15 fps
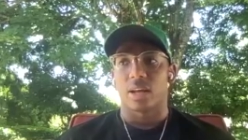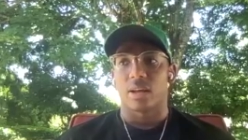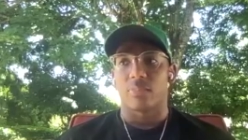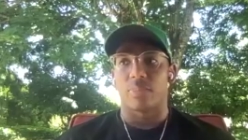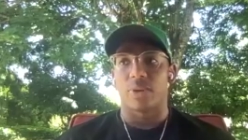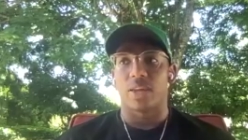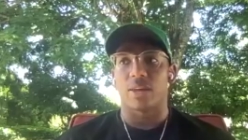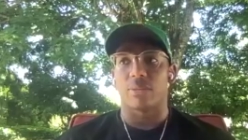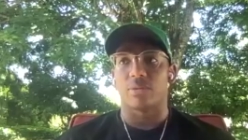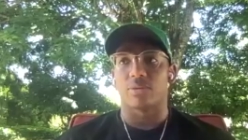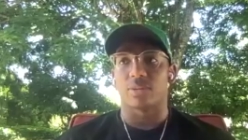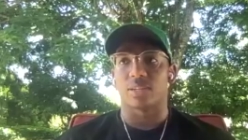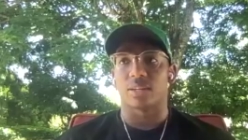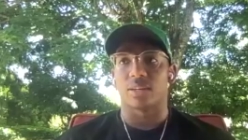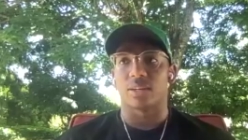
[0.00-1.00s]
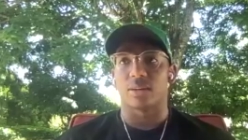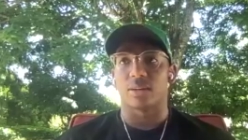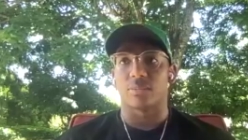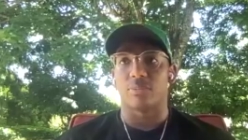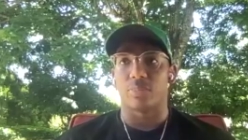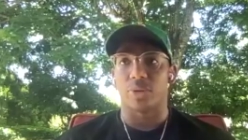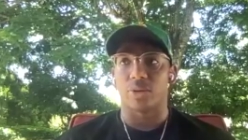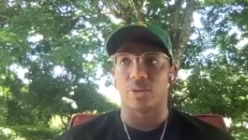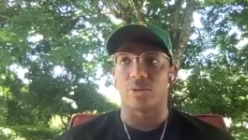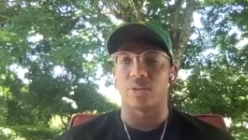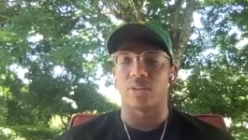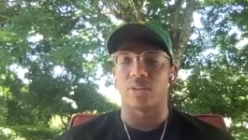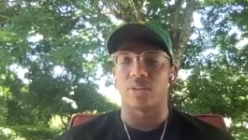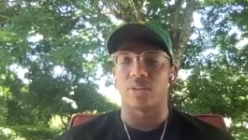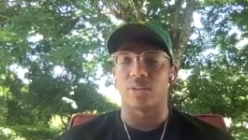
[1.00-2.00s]
be able to
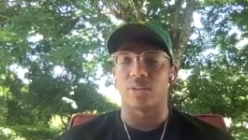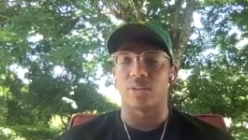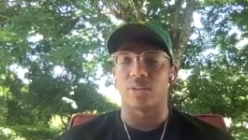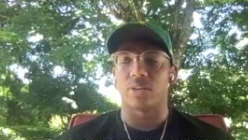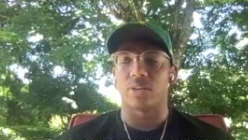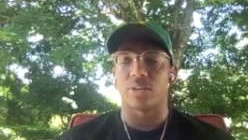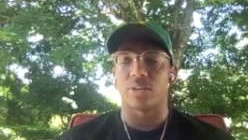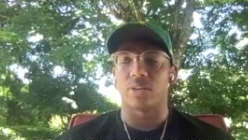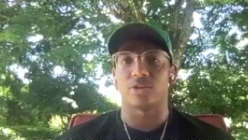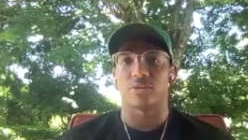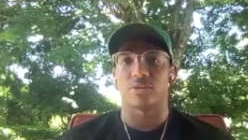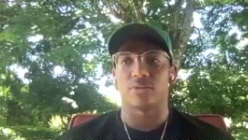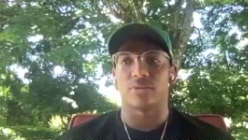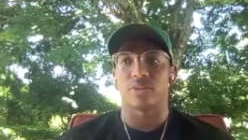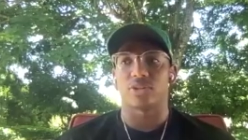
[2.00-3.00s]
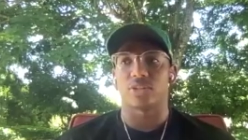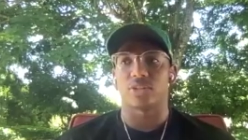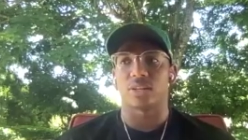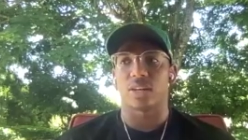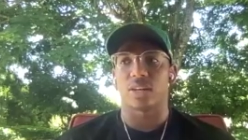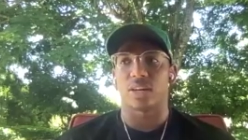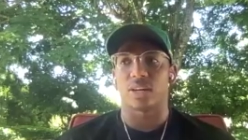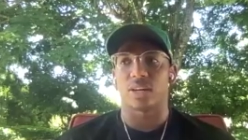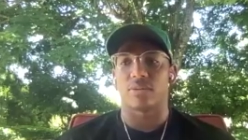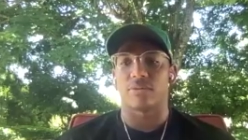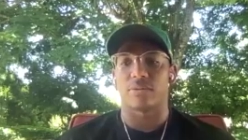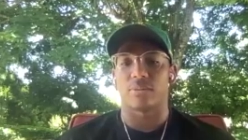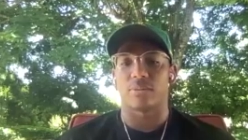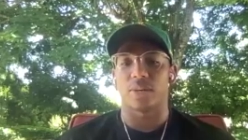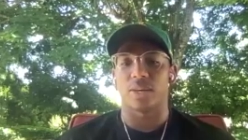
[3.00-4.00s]
build and articulate your vision. And for
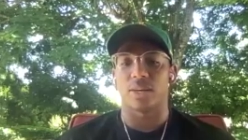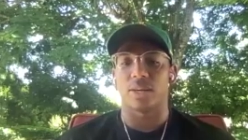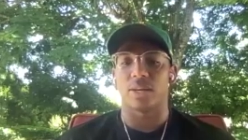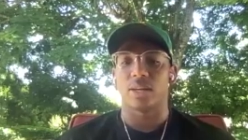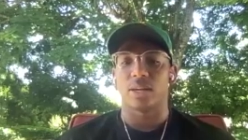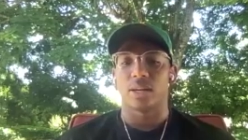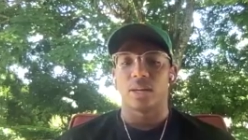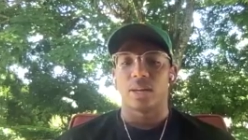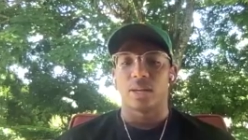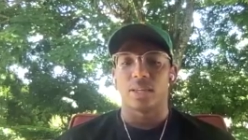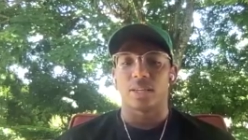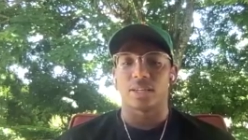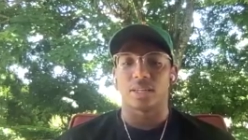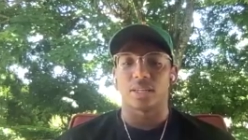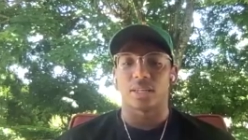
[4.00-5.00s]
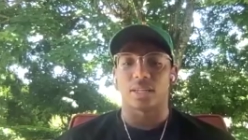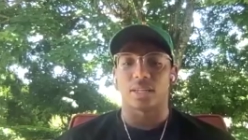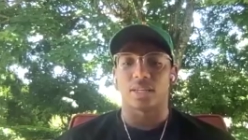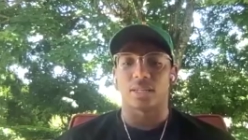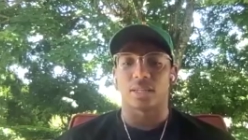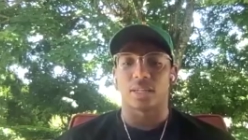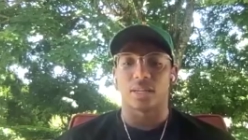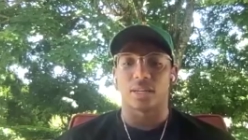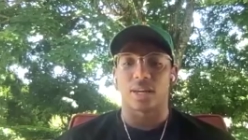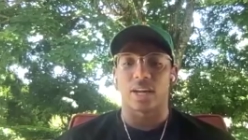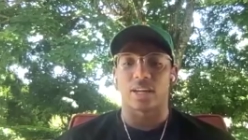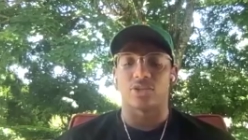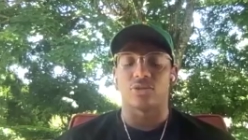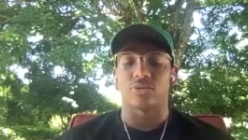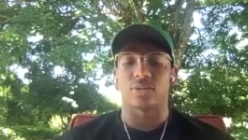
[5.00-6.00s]
me, this is,
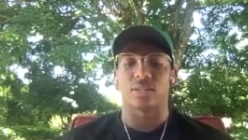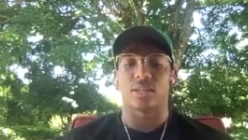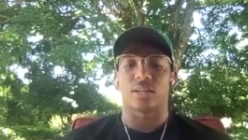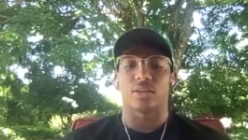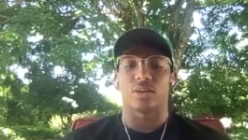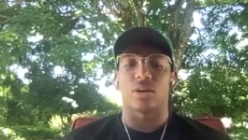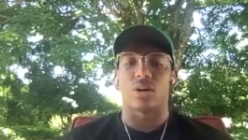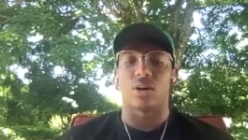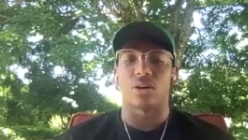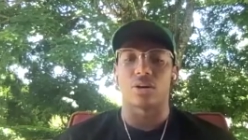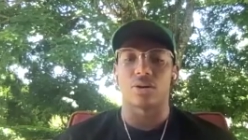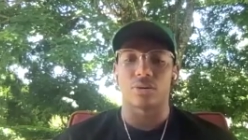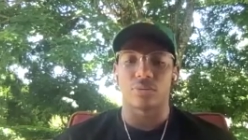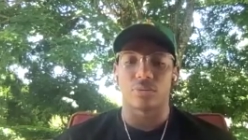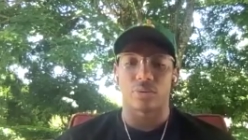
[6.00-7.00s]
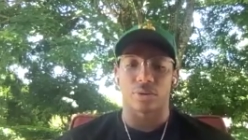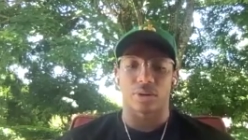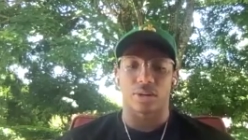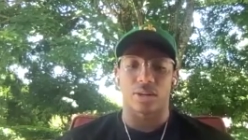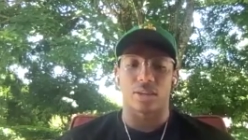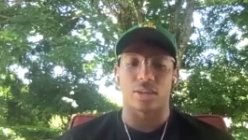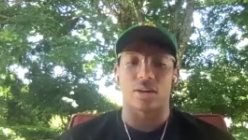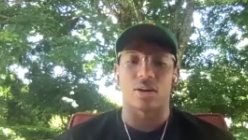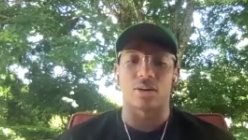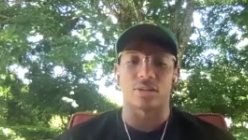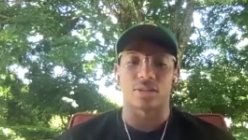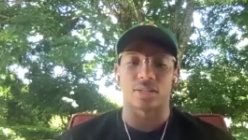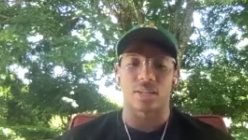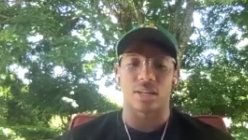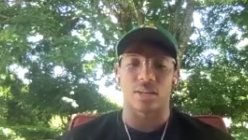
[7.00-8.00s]
as you'll see in the artwork and in the
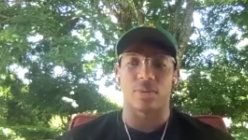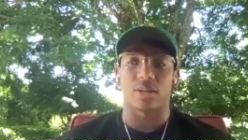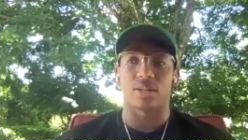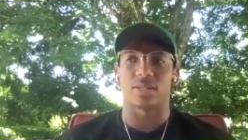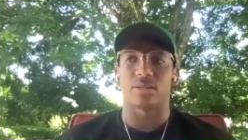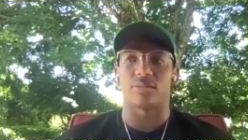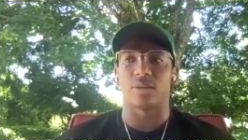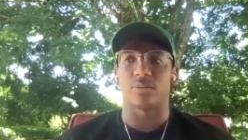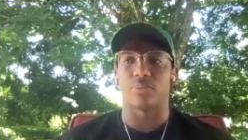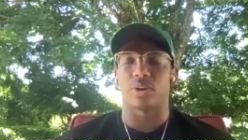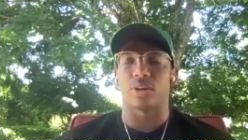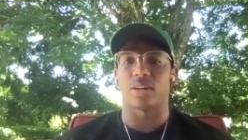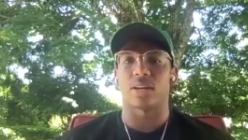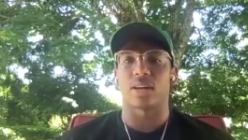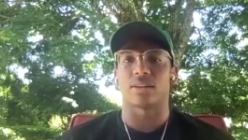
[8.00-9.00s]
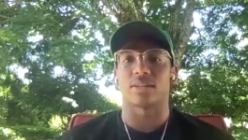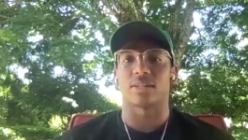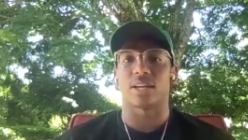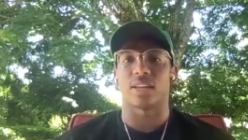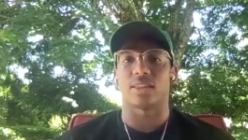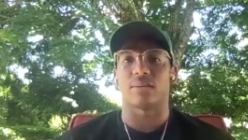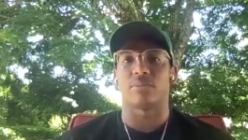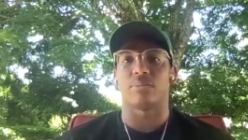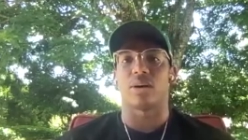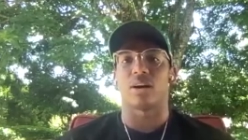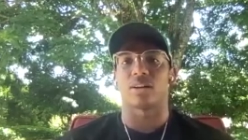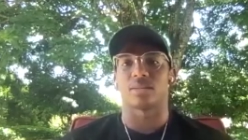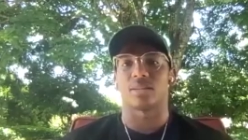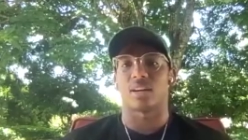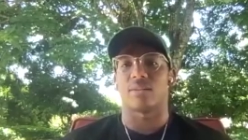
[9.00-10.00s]
artist statement, it's me breaking outside the
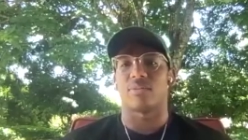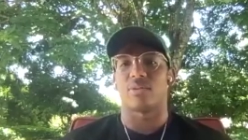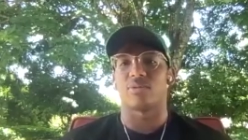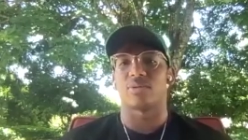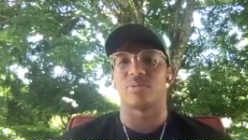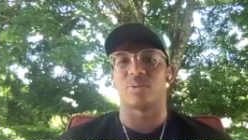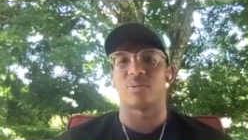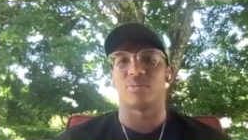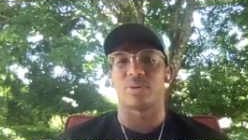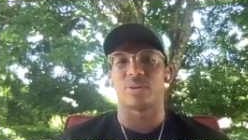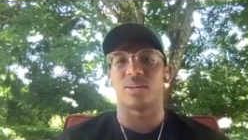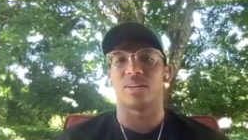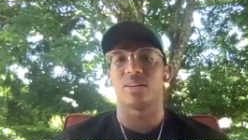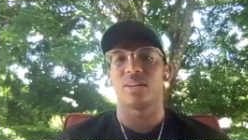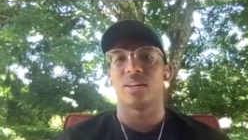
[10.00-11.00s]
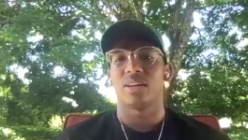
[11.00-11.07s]
box that I've always been put in,